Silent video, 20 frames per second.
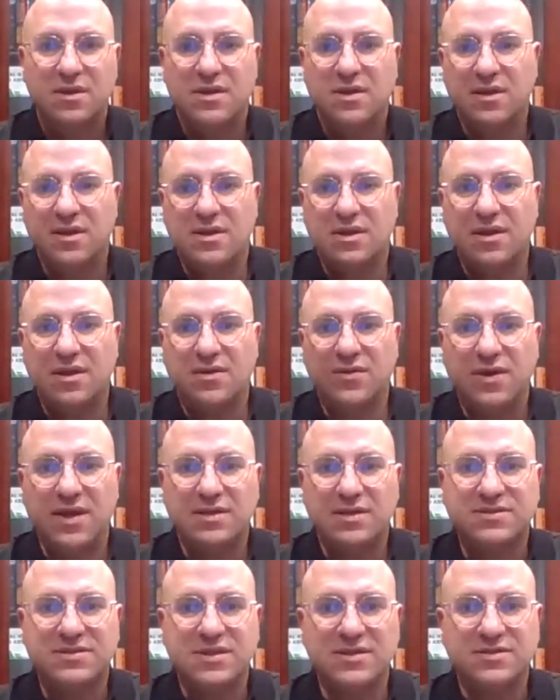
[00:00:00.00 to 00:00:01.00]

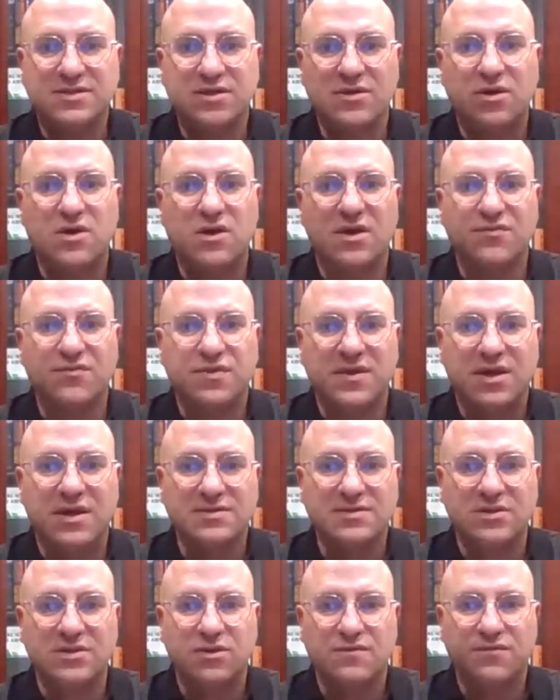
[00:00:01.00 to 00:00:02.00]
around
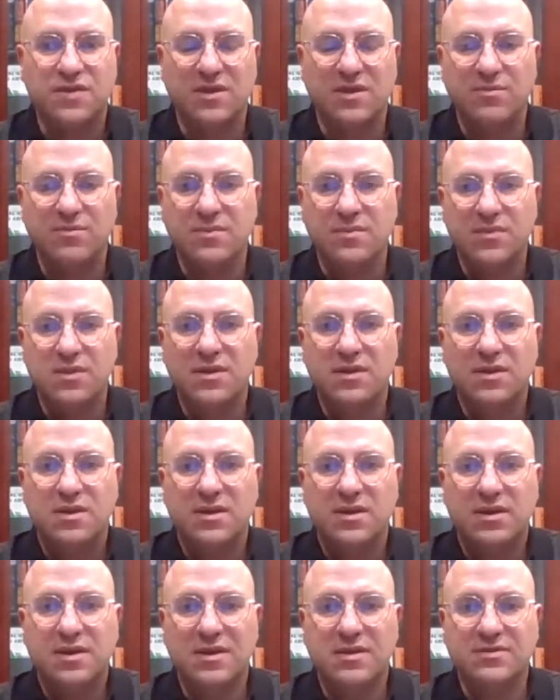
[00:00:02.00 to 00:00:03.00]
6,500 of them
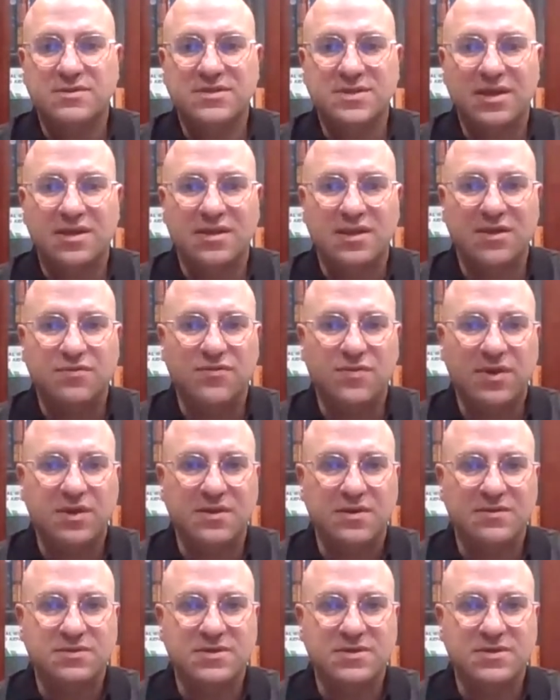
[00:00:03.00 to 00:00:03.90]
in South Africa.